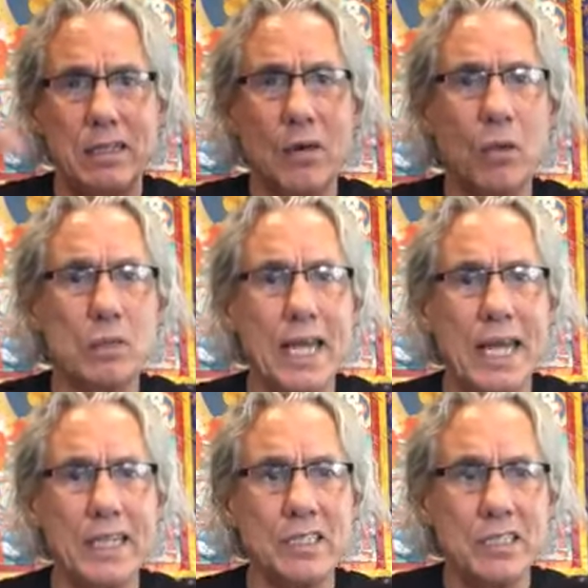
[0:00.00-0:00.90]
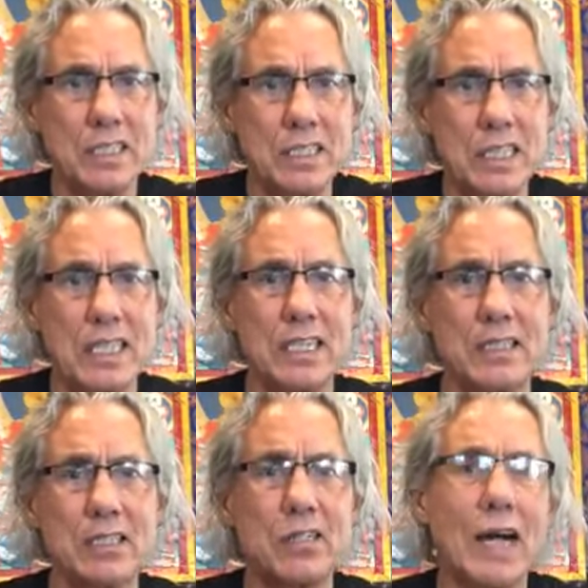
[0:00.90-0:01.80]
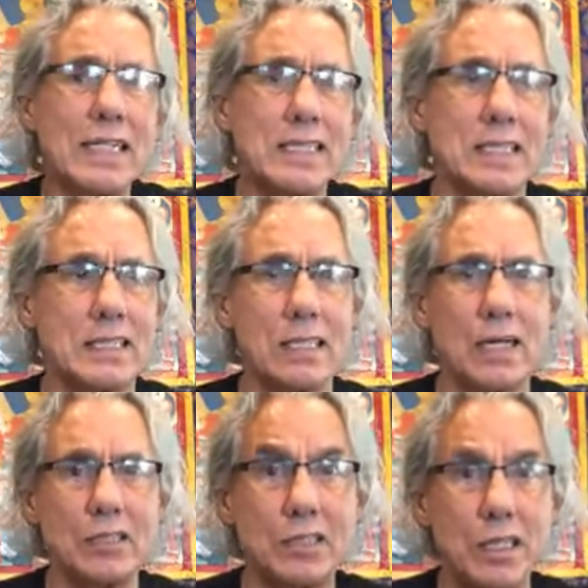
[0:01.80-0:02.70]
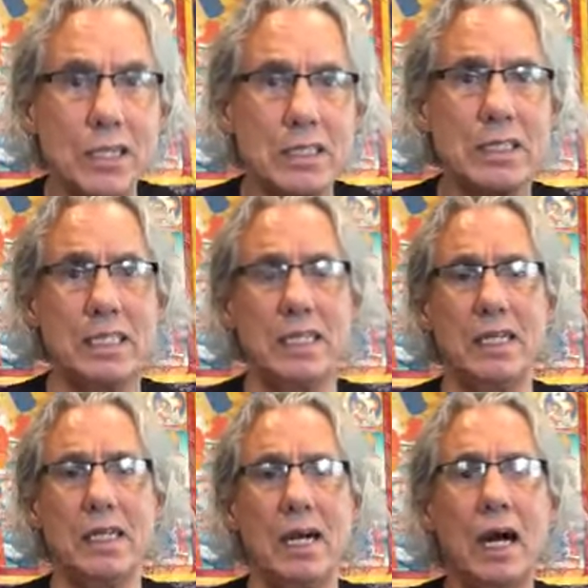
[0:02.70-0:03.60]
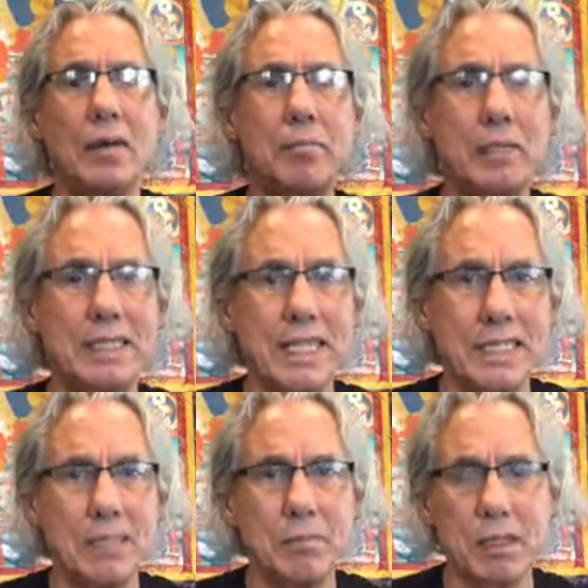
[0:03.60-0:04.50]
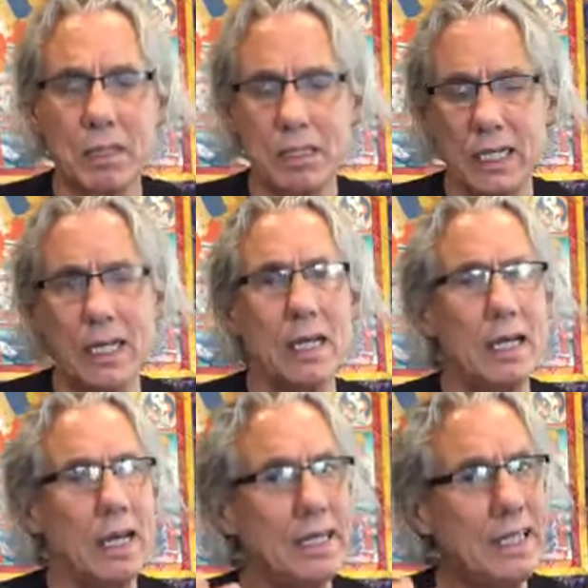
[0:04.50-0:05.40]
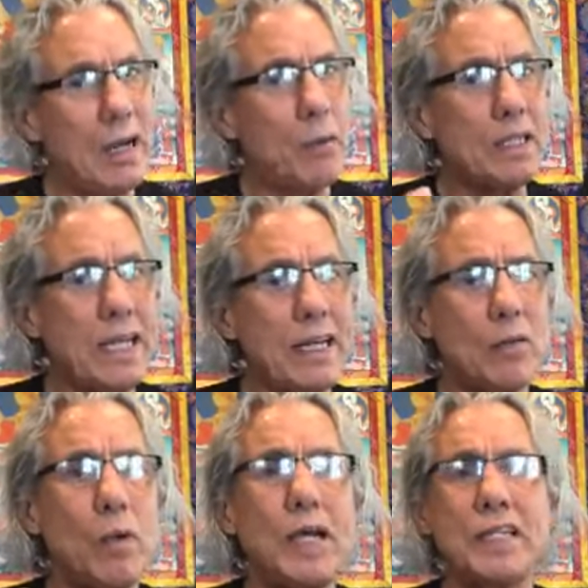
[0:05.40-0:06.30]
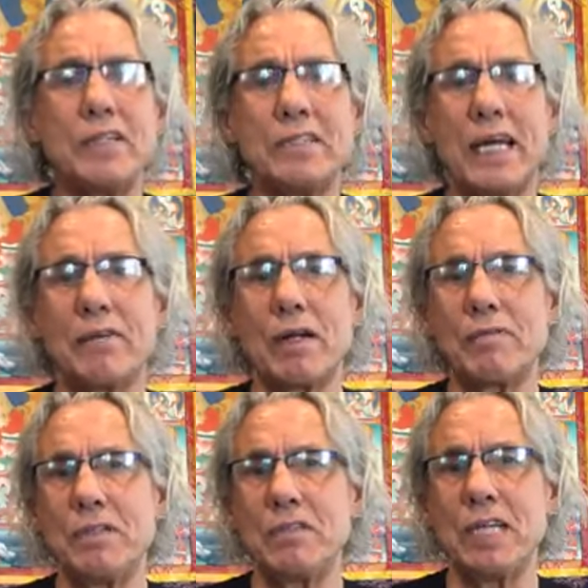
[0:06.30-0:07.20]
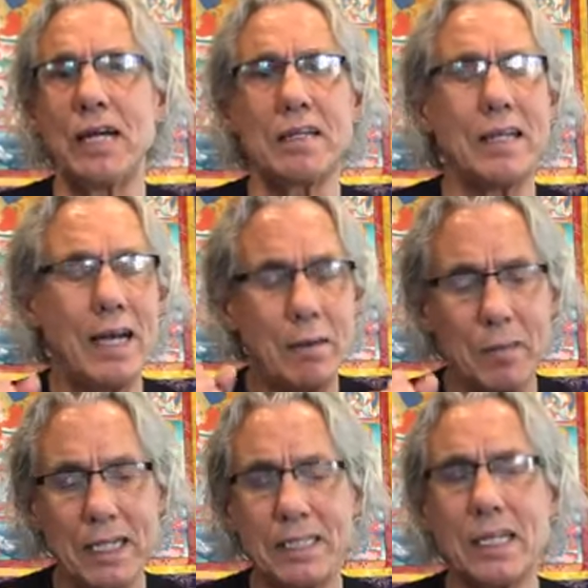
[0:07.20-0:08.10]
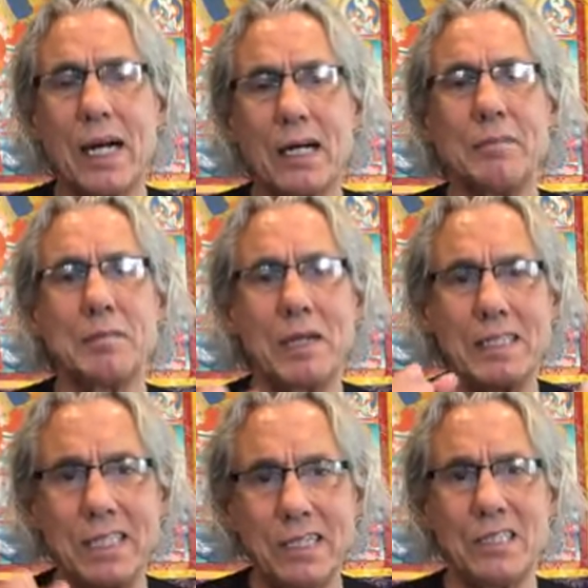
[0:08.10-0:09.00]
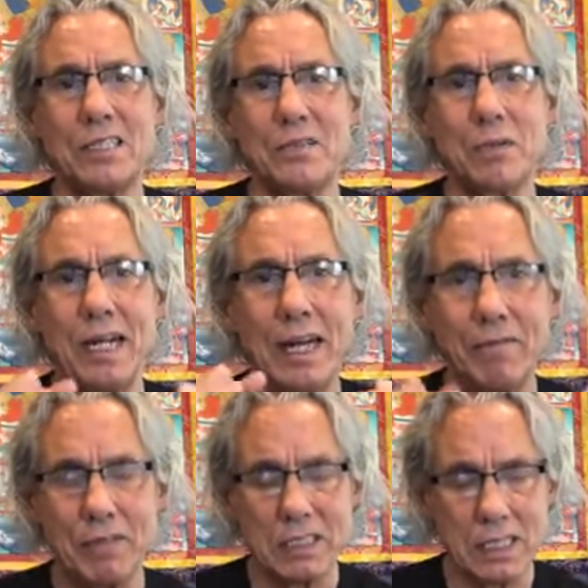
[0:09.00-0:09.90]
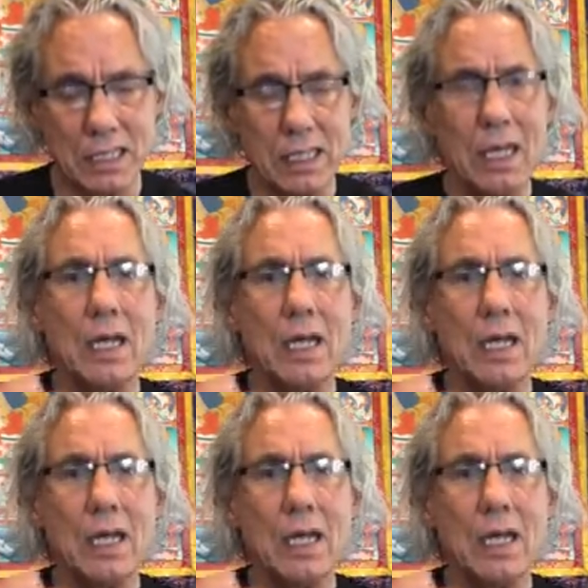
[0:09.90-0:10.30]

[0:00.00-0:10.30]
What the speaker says: old age, disease, crisis, uncertainty, unpredictability. And yet within it, where do you take refuge, Alan? How many times my teachers would emphasize,